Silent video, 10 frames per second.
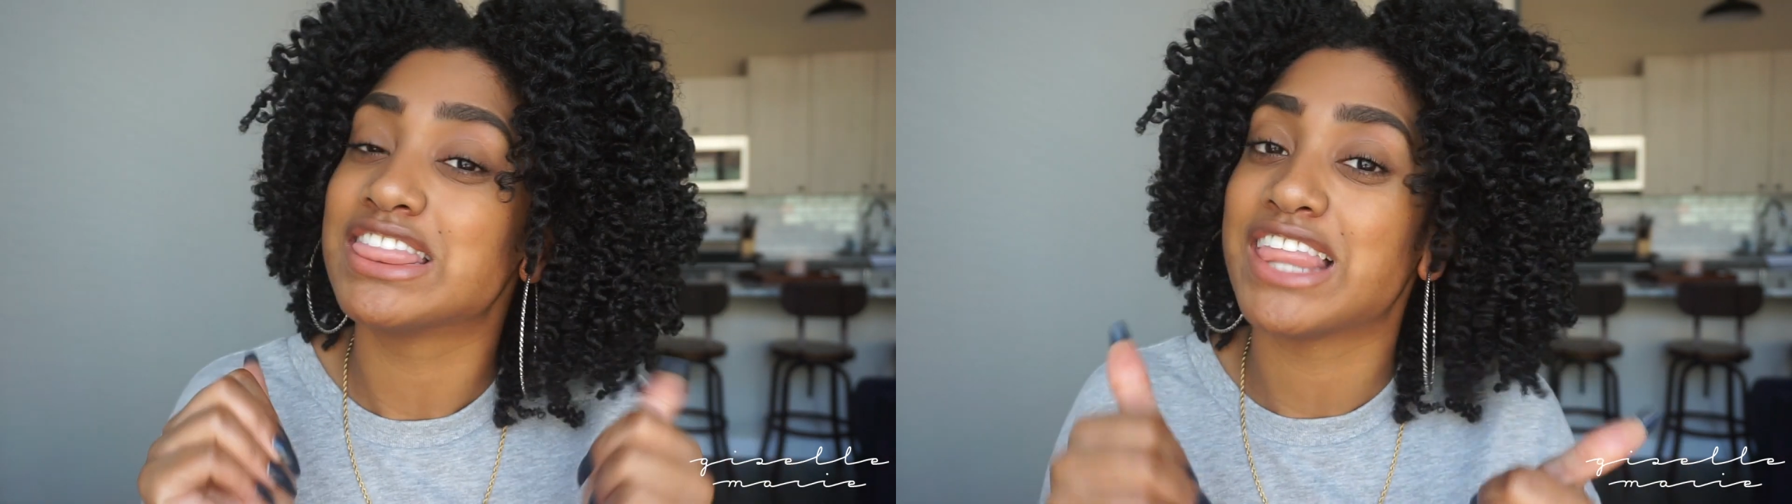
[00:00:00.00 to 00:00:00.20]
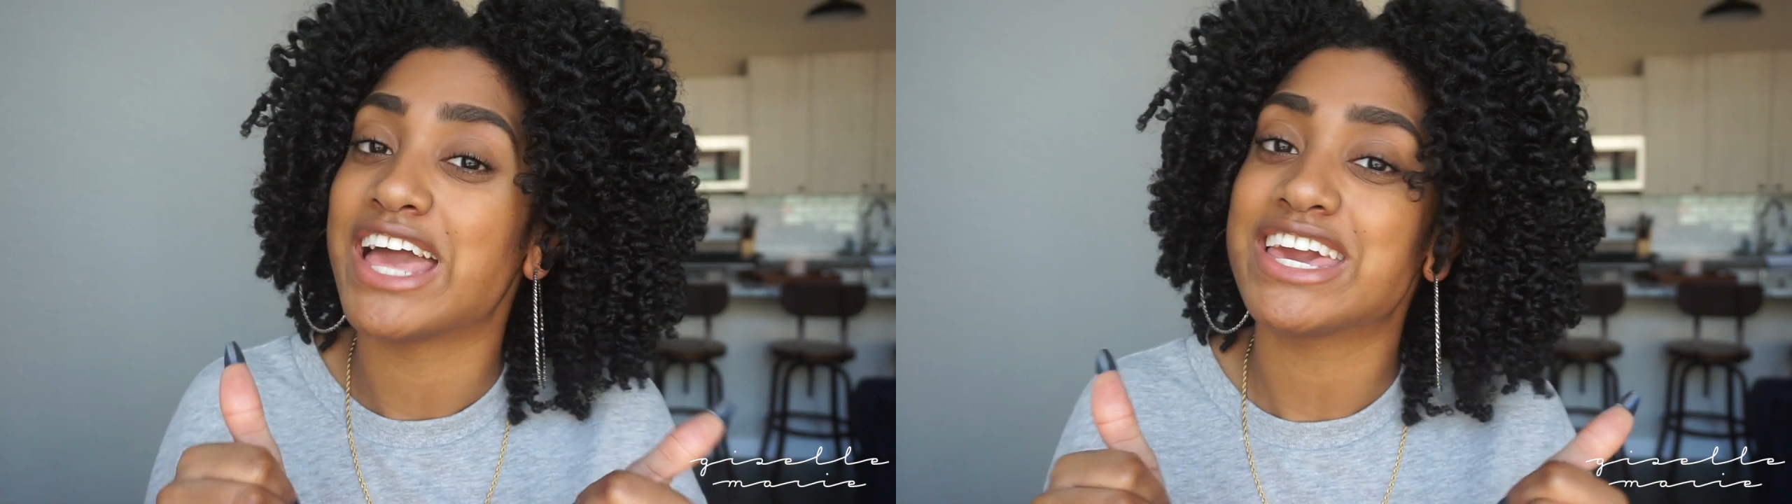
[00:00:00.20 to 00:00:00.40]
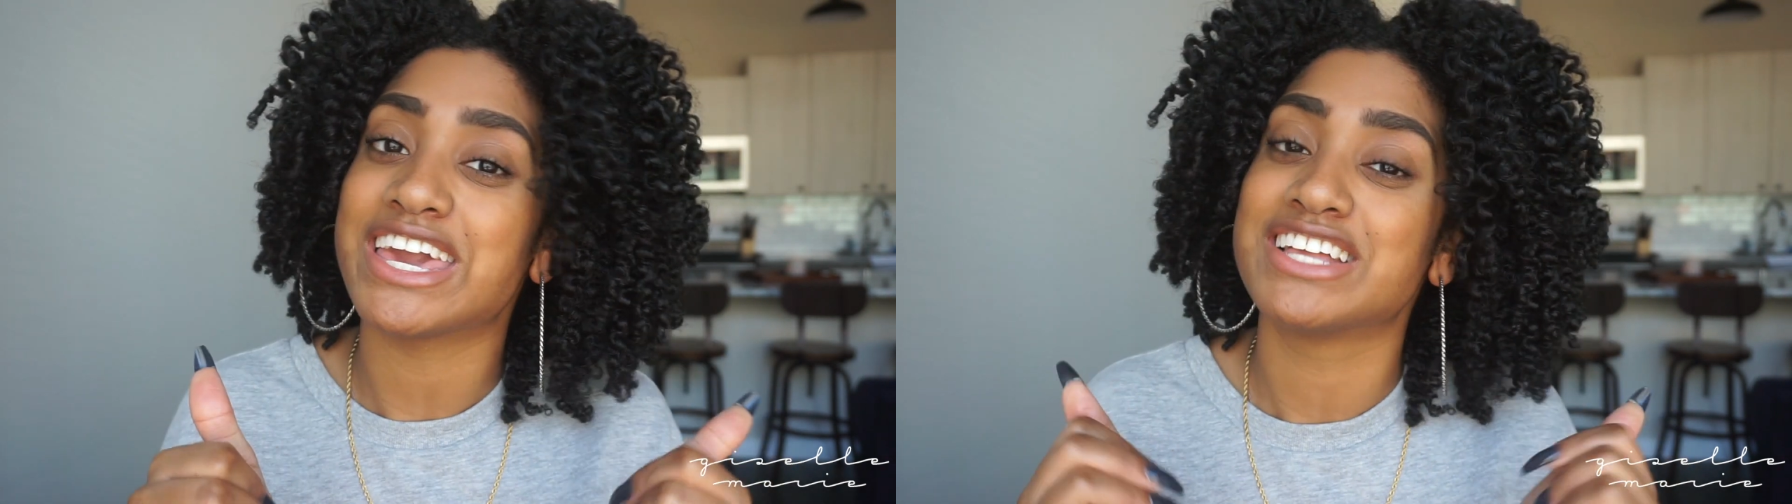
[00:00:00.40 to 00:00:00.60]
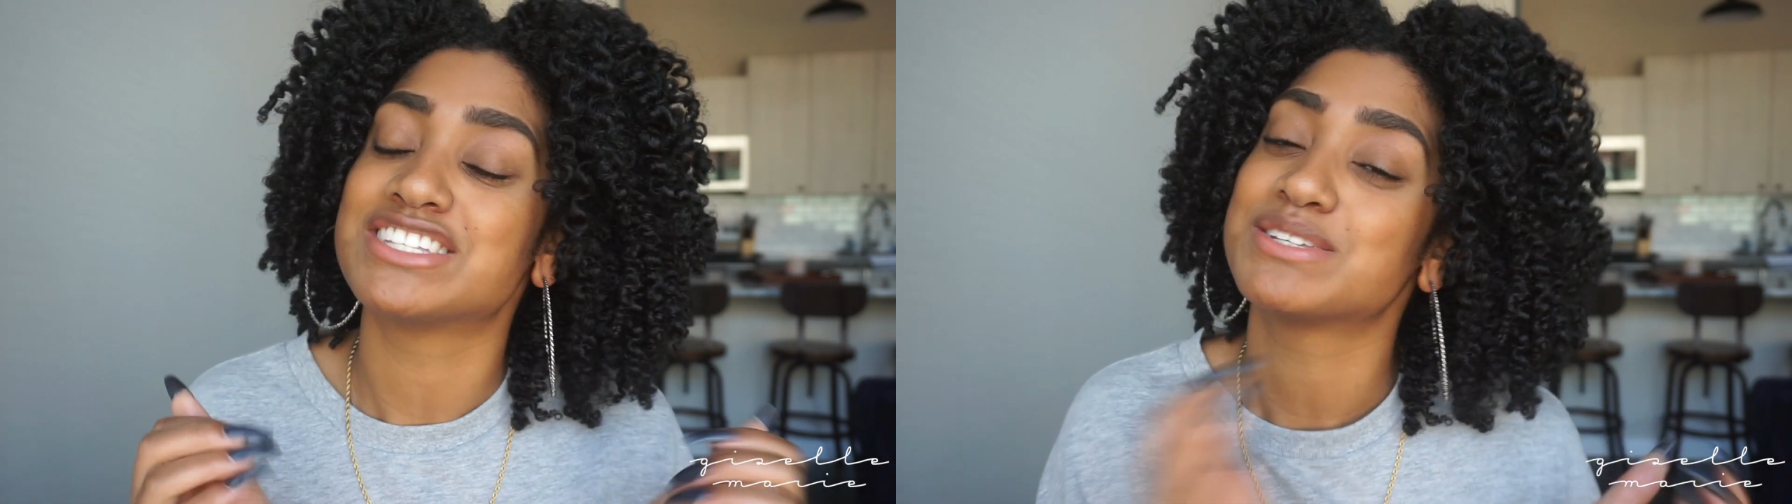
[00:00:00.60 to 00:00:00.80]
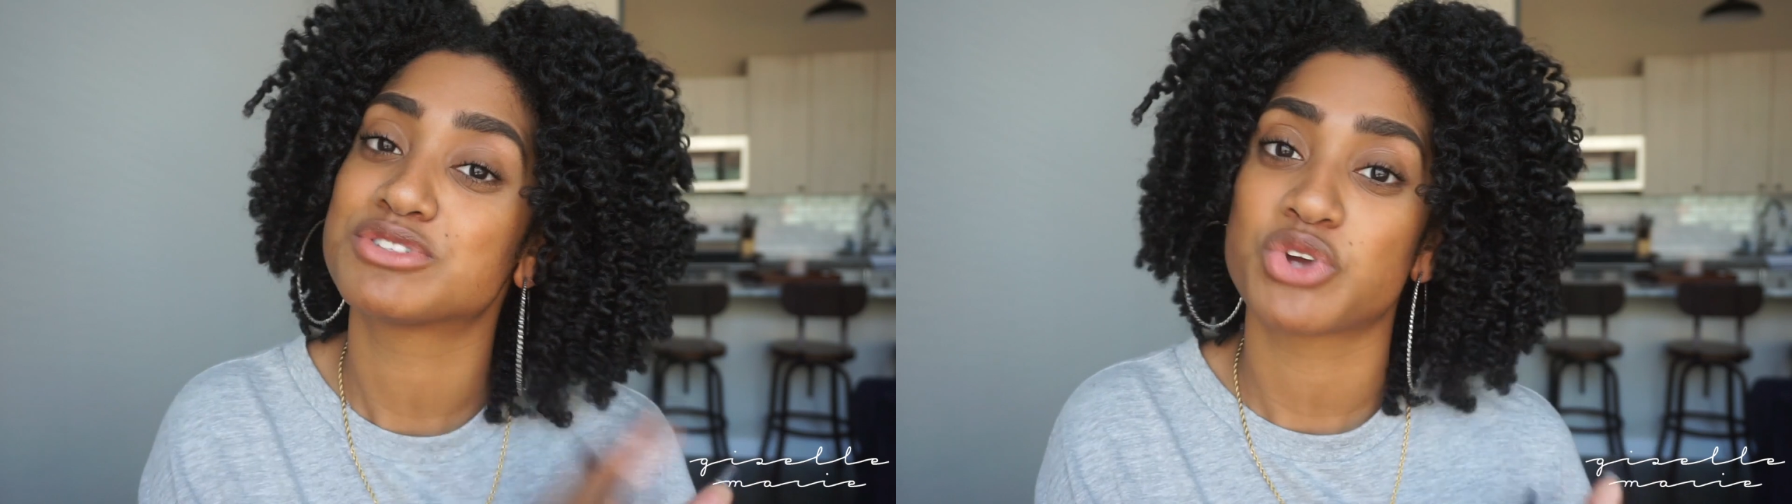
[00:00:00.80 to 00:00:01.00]
like, and
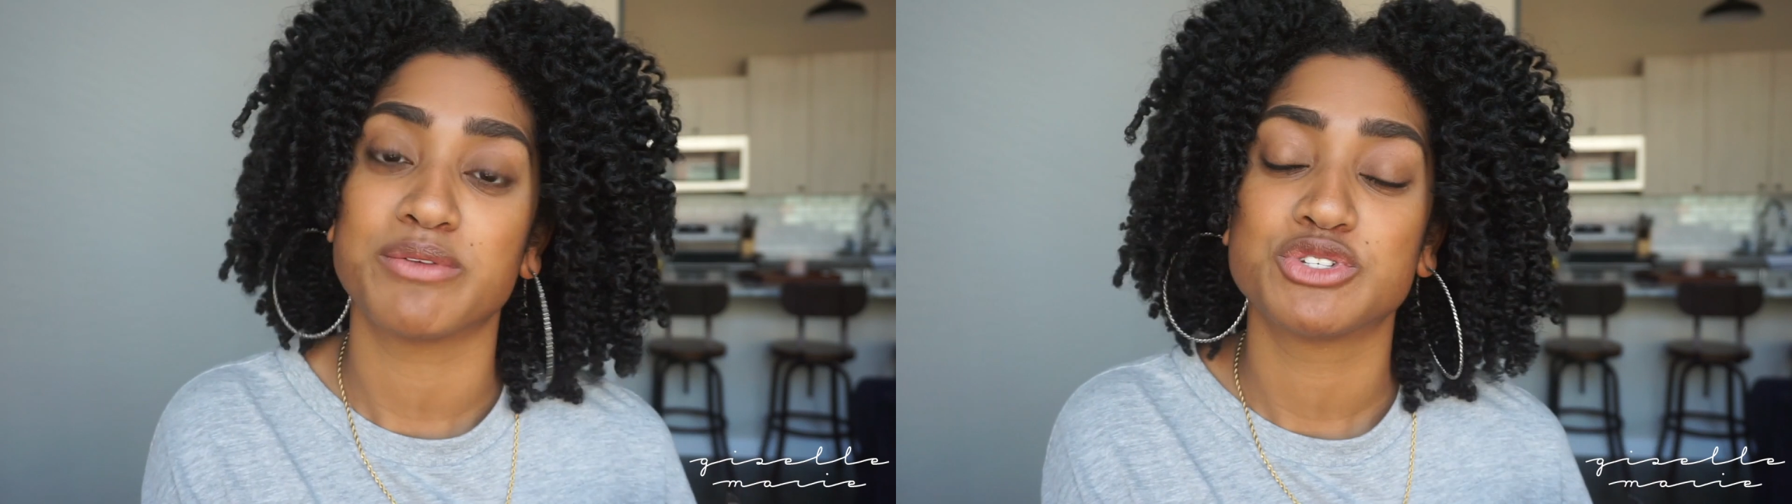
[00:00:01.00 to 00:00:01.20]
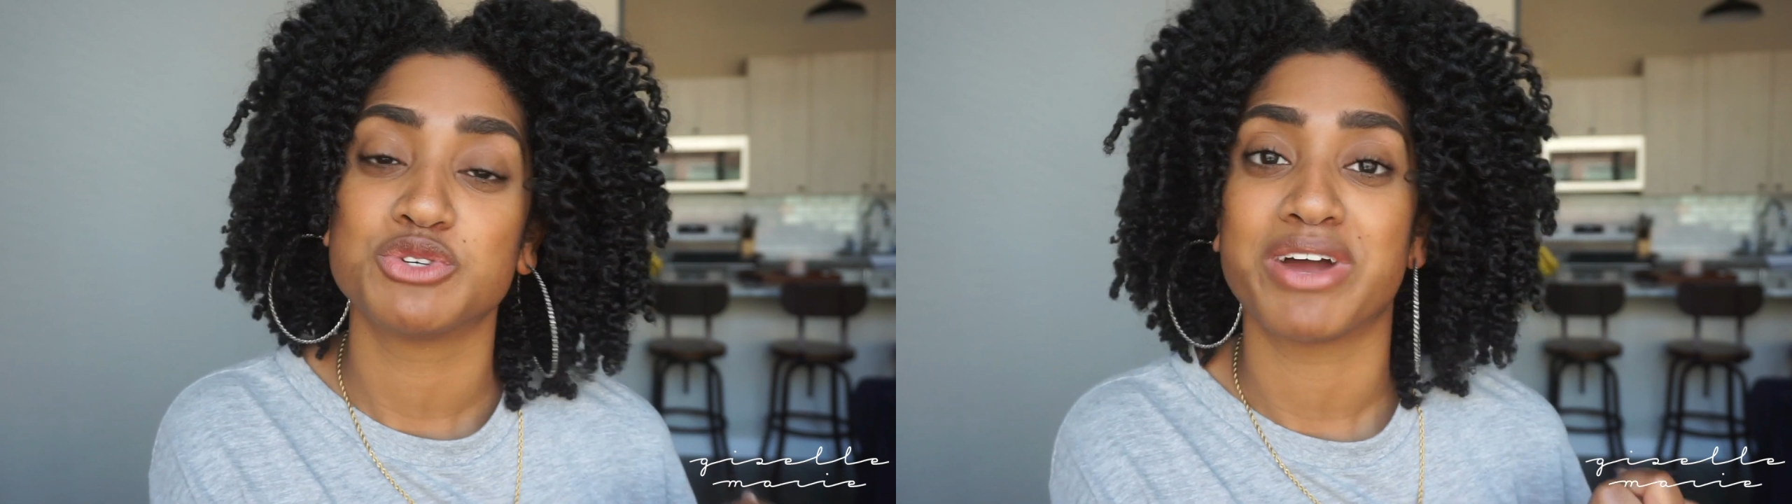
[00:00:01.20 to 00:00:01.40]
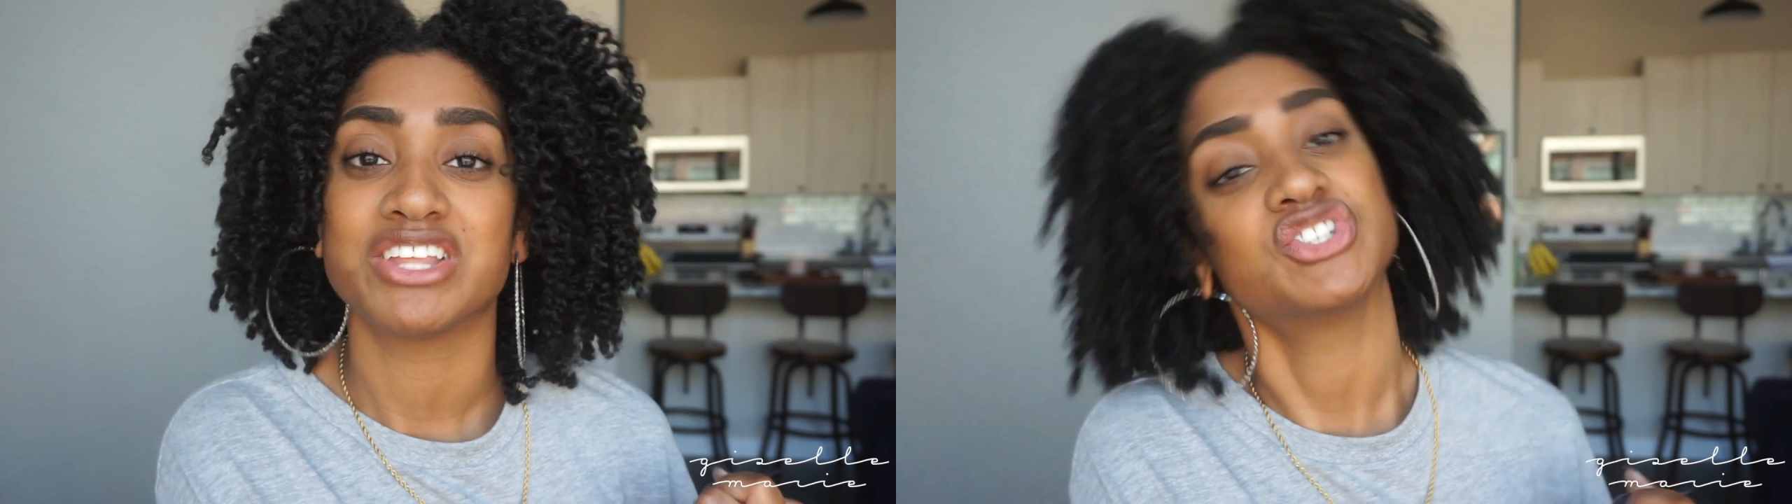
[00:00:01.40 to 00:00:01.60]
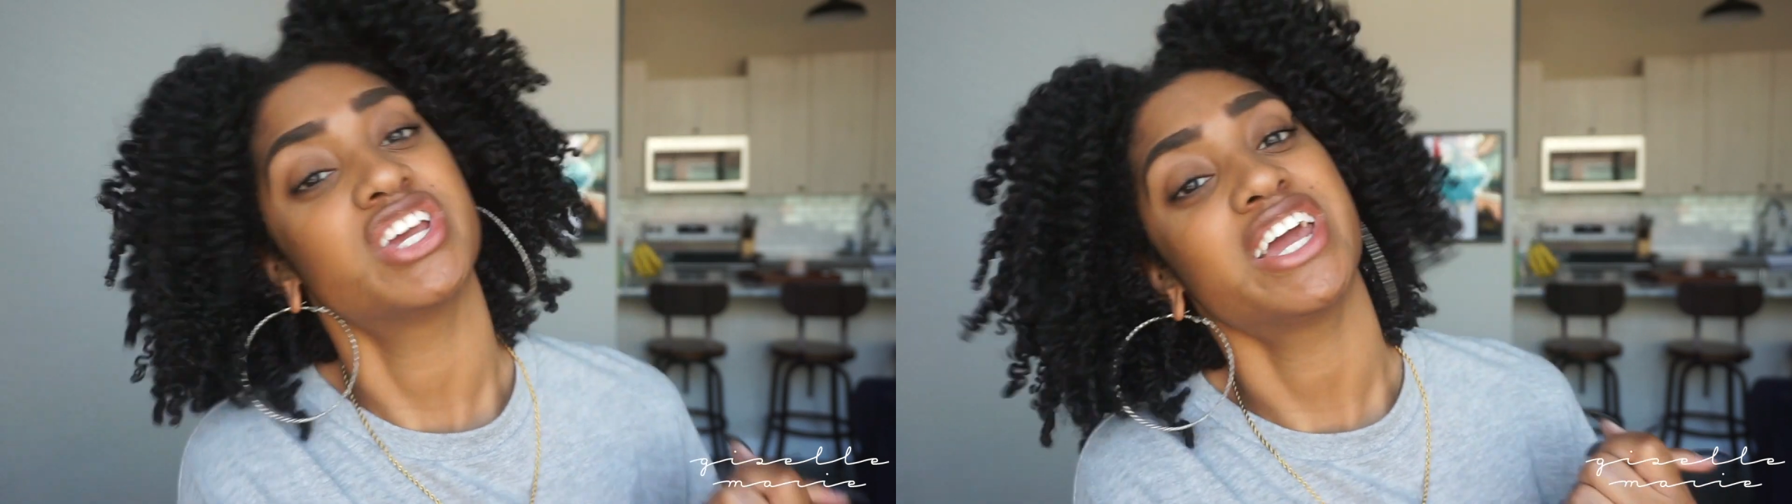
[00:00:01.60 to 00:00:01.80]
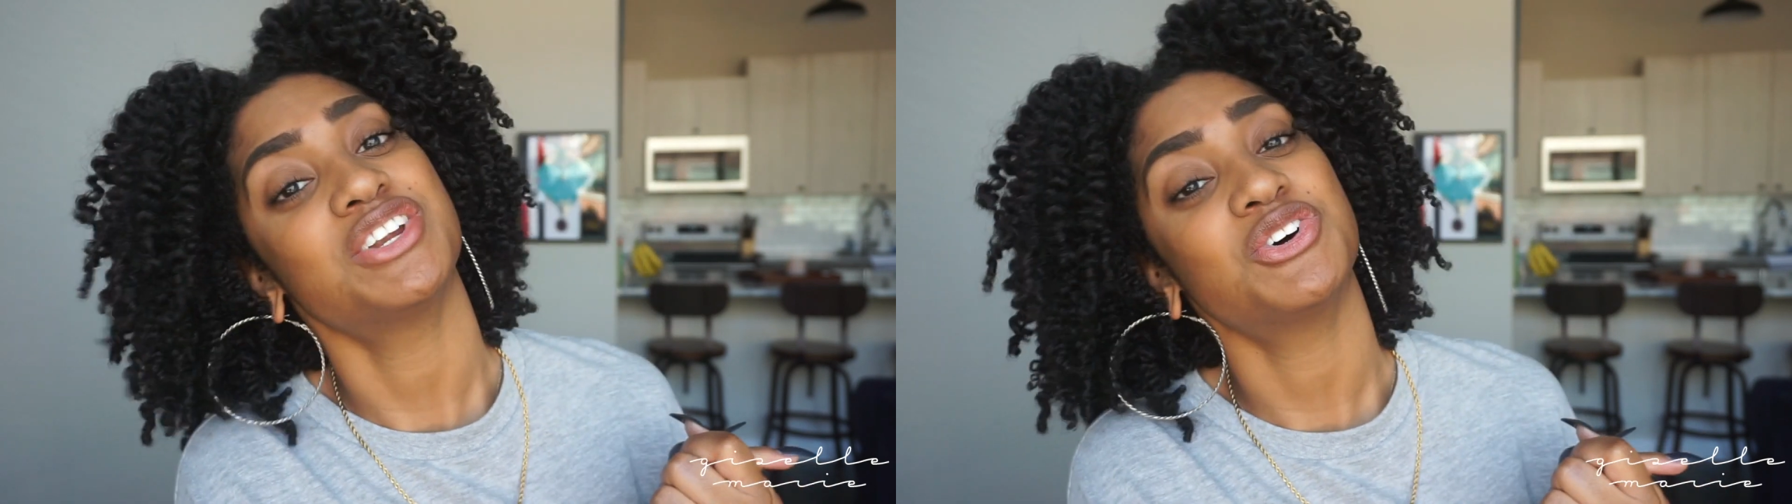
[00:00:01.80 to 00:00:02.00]
subscribe to my
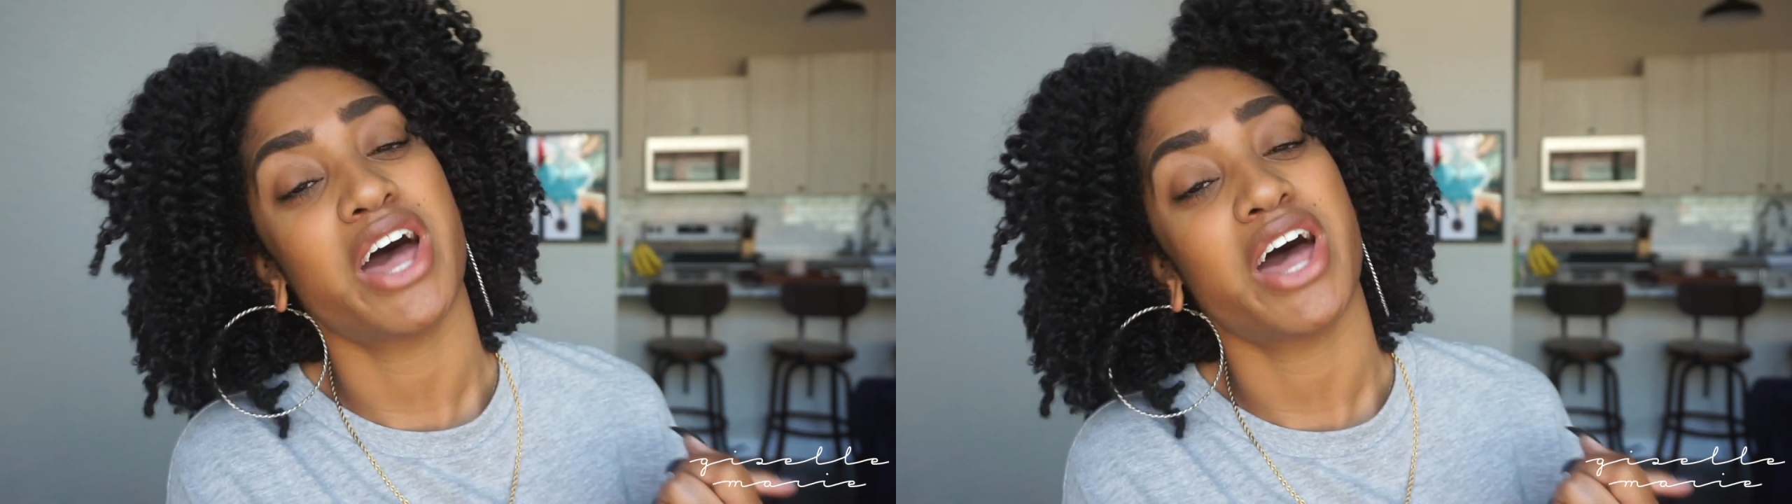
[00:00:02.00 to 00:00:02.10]
channel.